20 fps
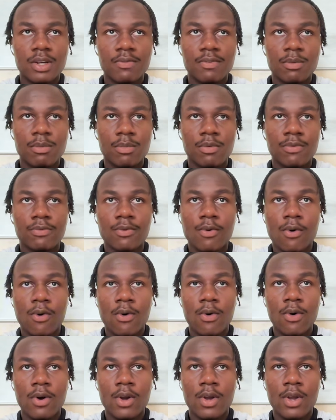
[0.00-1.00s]
I think
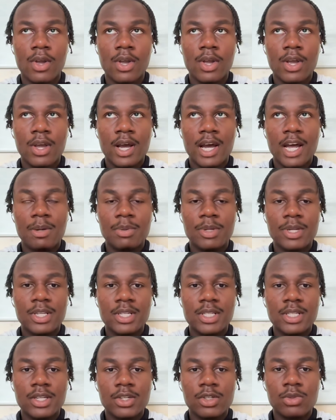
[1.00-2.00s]
before I'd been
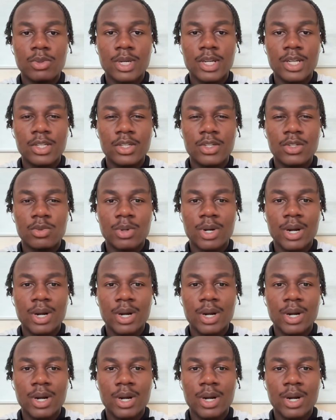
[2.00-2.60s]
in situations